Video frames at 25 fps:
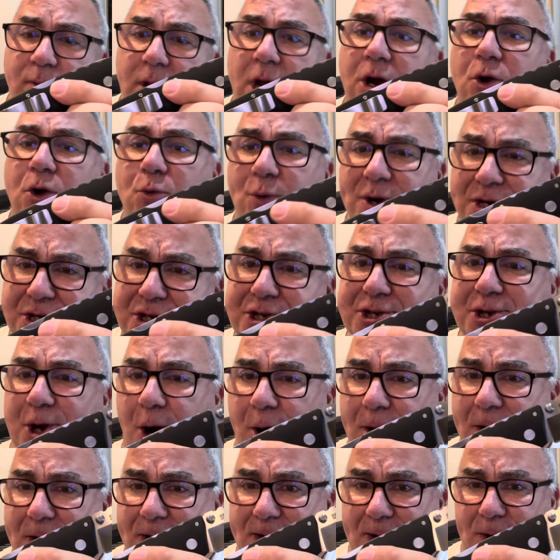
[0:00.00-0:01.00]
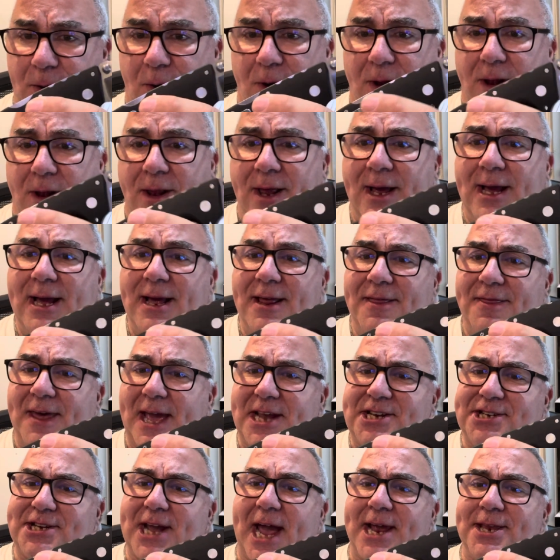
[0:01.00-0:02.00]
which started it all. They
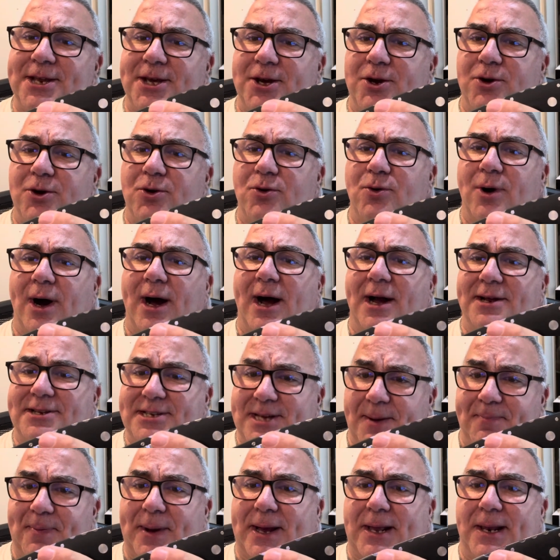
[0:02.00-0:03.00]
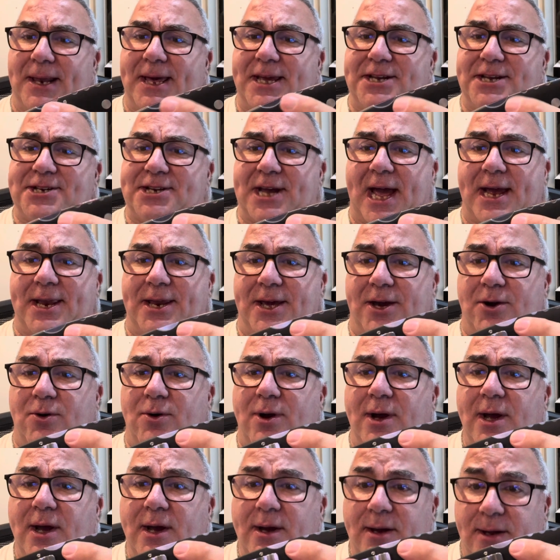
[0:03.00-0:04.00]
typically send
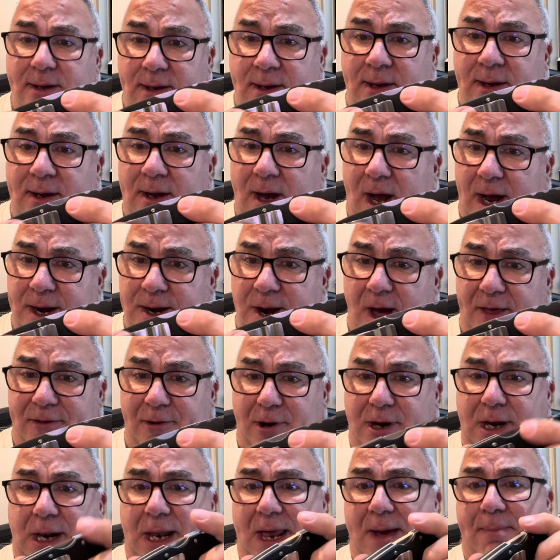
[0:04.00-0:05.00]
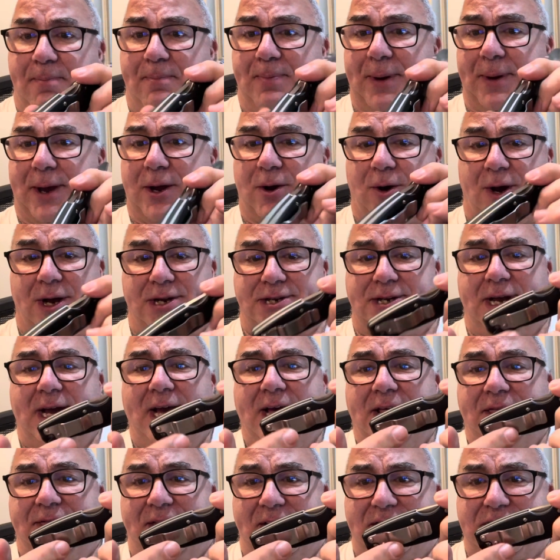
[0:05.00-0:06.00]
you another clip, because
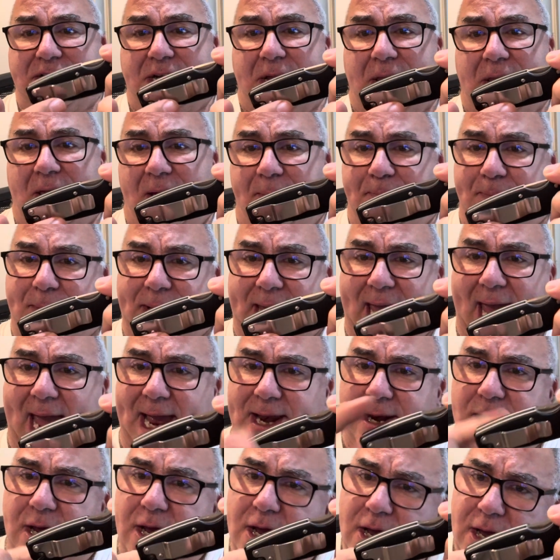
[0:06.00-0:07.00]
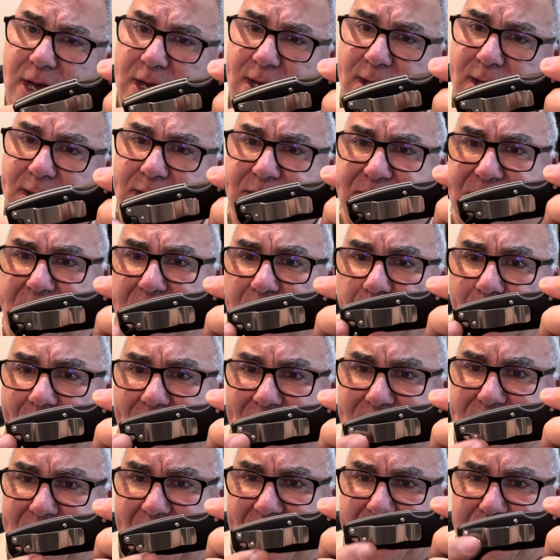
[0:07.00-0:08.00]
this clip can't see the
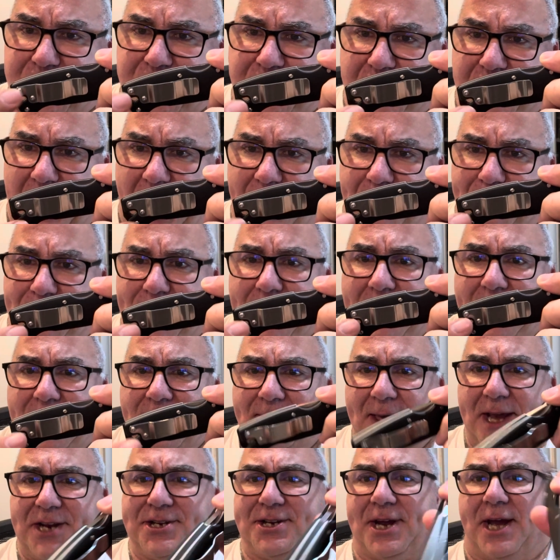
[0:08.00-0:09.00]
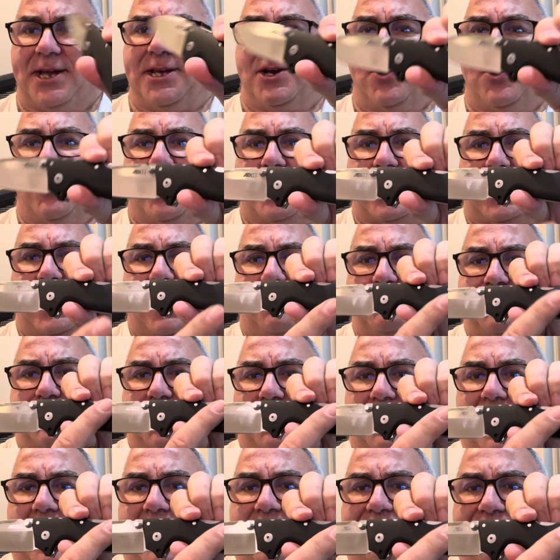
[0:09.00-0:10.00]
way it's shaped. They send you a clip so
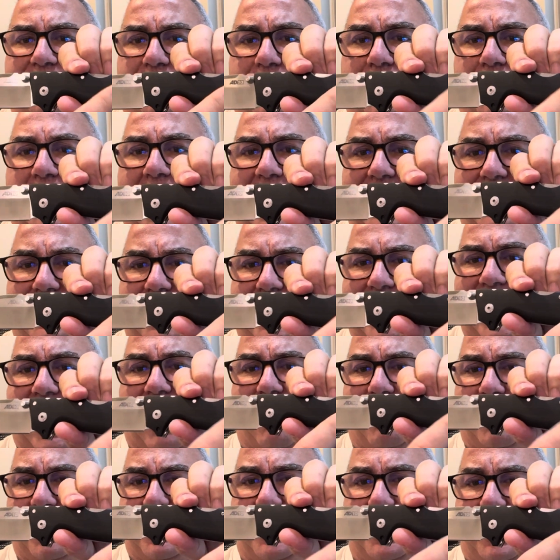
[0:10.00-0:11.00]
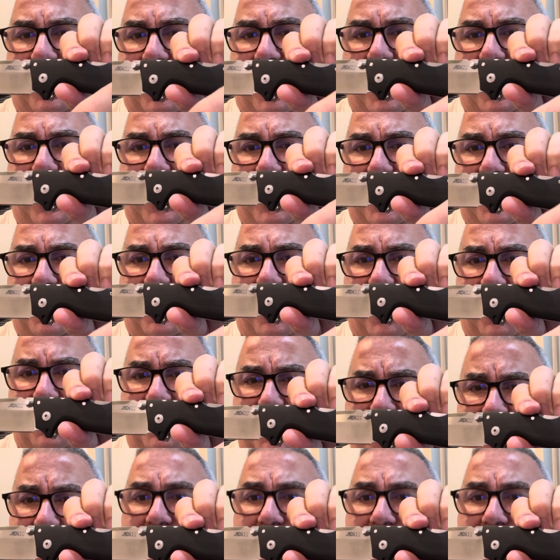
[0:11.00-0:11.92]
that if you like to carry it the